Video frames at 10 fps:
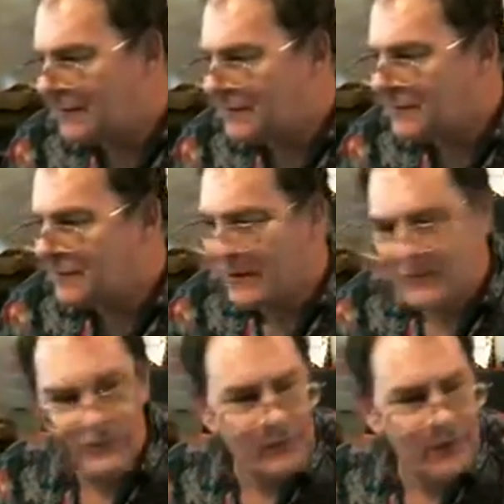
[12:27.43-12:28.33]
Well, we got
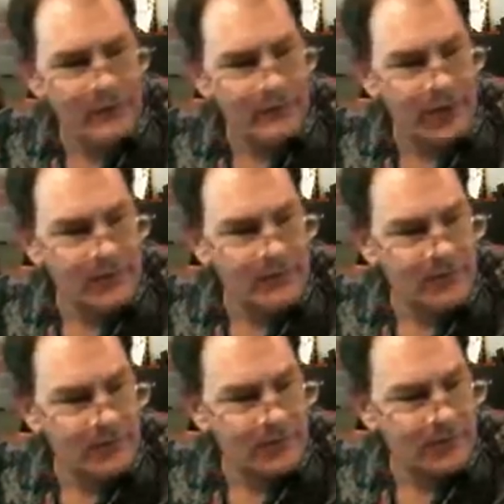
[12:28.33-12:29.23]

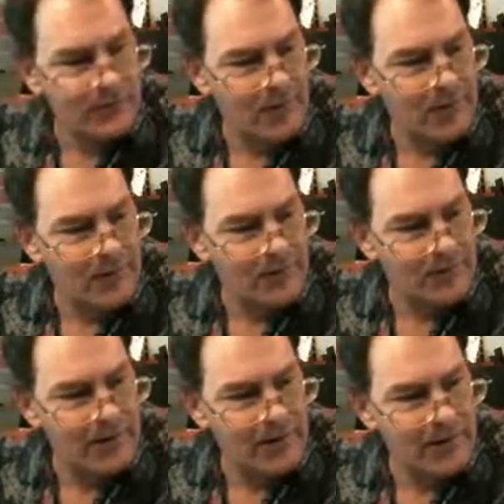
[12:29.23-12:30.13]
2019s. Brand
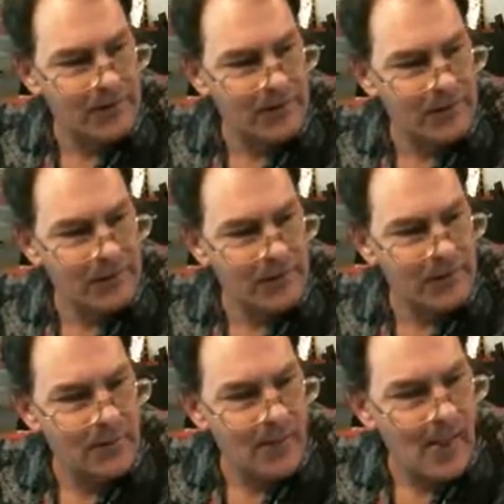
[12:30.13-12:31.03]
spanking new.
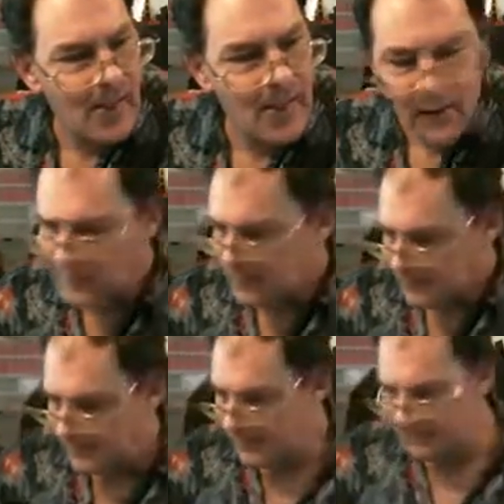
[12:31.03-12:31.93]
Well,
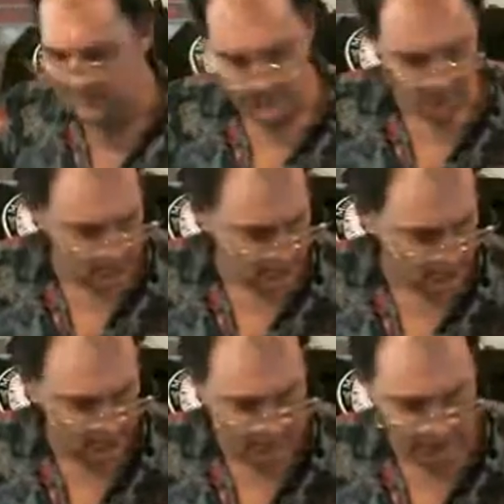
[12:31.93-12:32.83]
good.
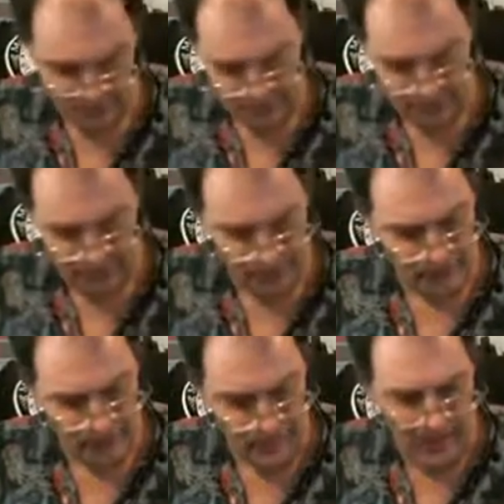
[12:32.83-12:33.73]
We'll have to do those
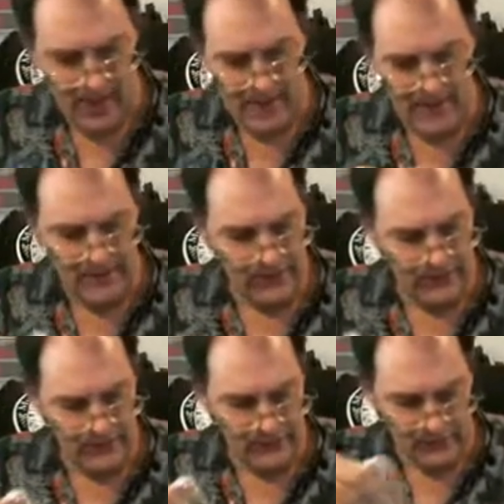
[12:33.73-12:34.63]

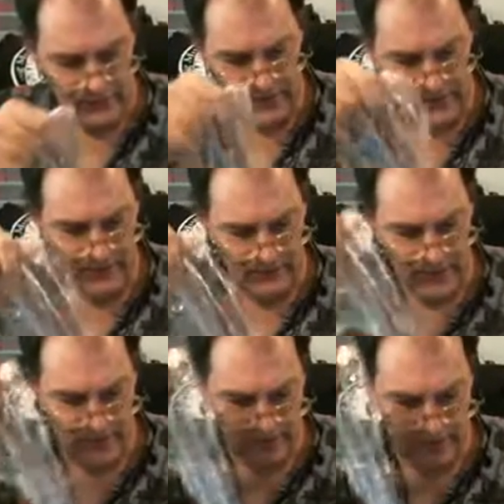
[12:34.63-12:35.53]
individually. And here we
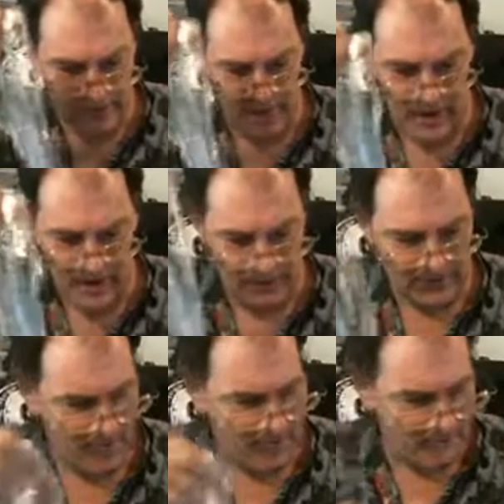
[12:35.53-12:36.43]
have a stack
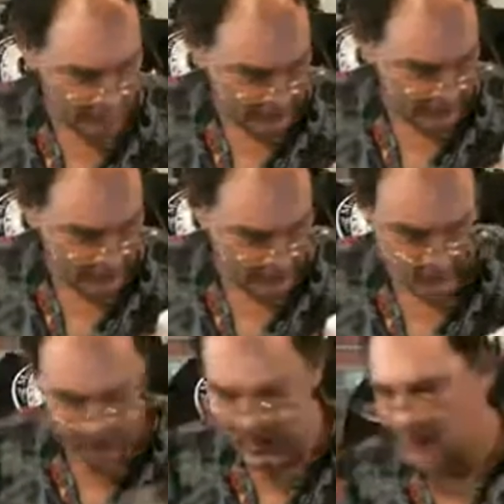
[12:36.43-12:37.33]
of
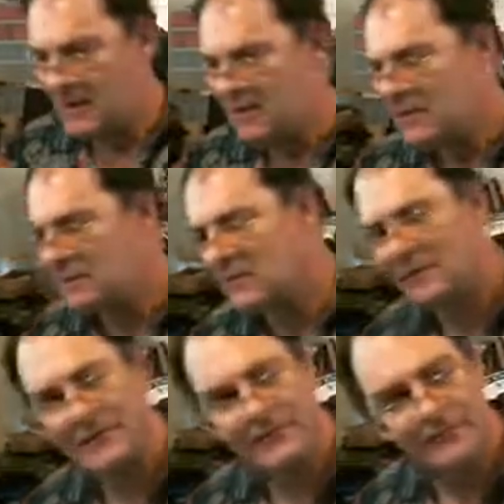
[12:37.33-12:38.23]

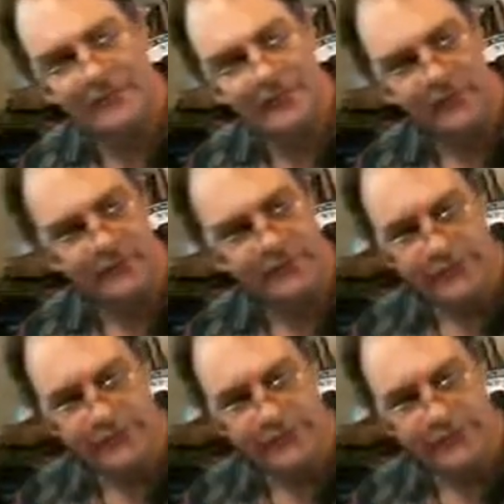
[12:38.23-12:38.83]
coins and flips.